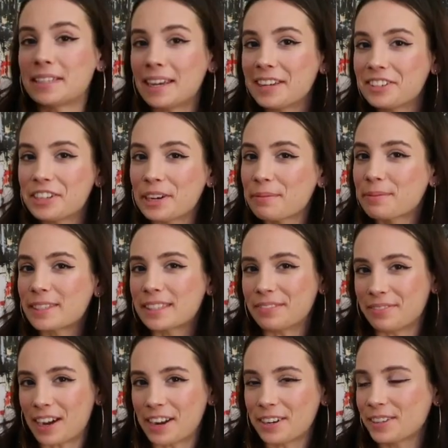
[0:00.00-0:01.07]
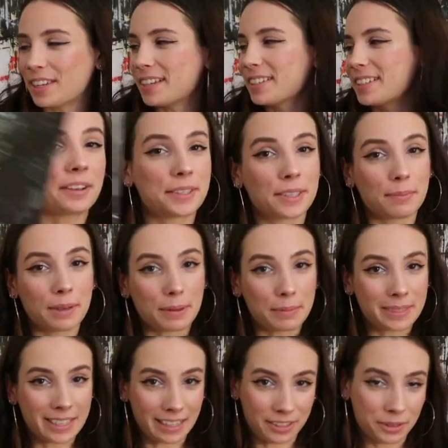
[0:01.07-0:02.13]
State Champs, The Finer Things. I used to be
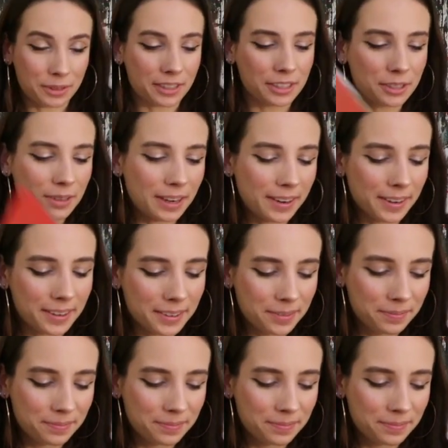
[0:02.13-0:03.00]
obsessed with this record.